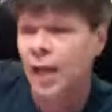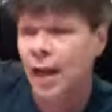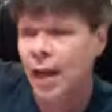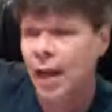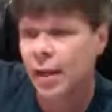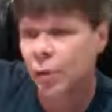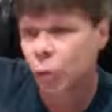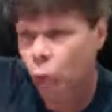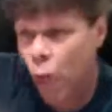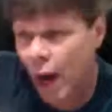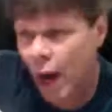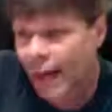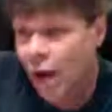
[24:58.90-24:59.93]
and
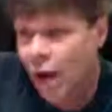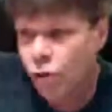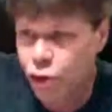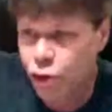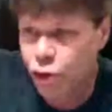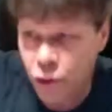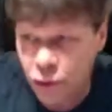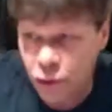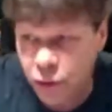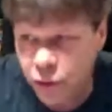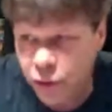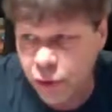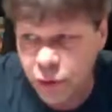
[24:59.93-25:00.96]
write out your
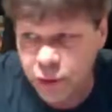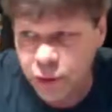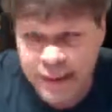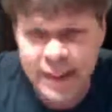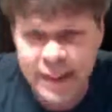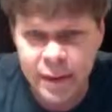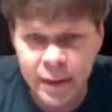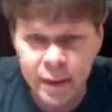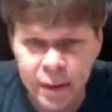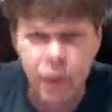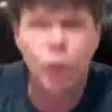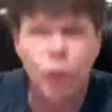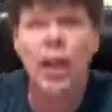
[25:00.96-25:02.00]

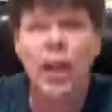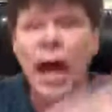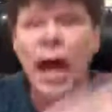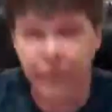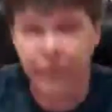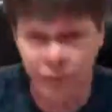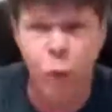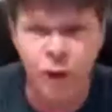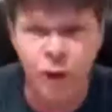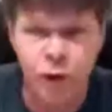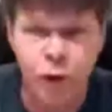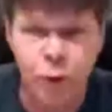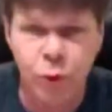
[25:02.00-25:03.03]
life. What
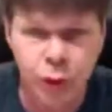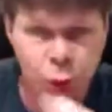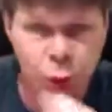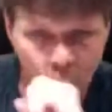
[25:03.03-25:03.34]
do you